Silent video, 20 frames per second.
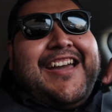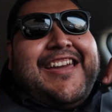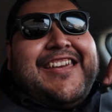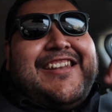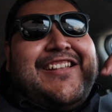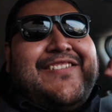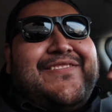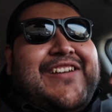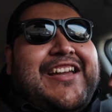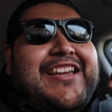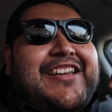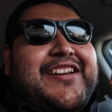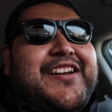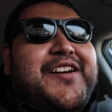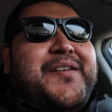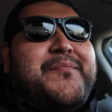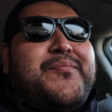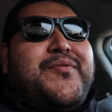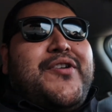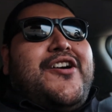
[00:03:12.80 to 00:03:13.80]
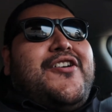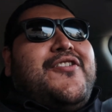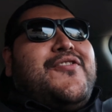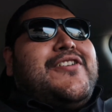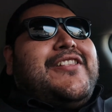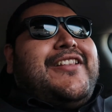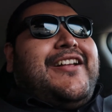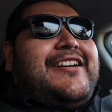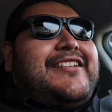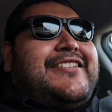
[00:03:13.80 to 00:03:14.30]
And I'm like, bro,
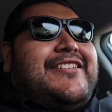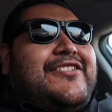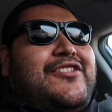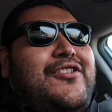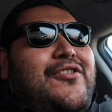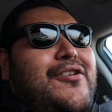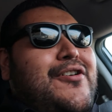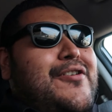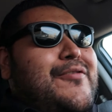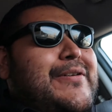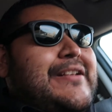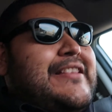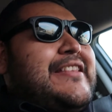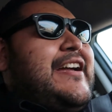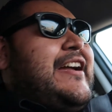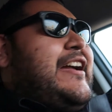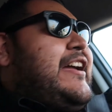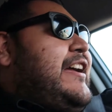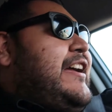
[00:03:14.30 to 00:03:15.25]
who locked the door? What the